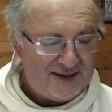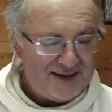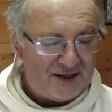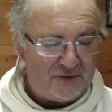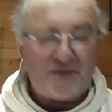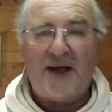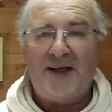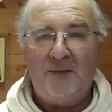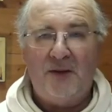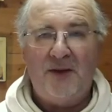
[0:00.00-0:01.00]
and
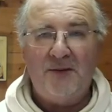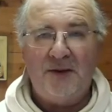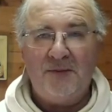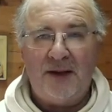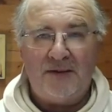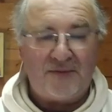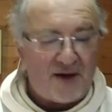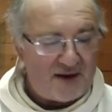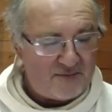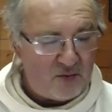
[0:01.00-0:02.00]
traded with them and made
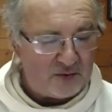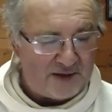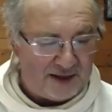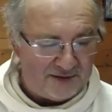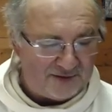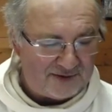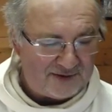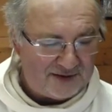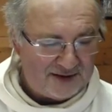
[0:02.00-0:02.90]
five more talents.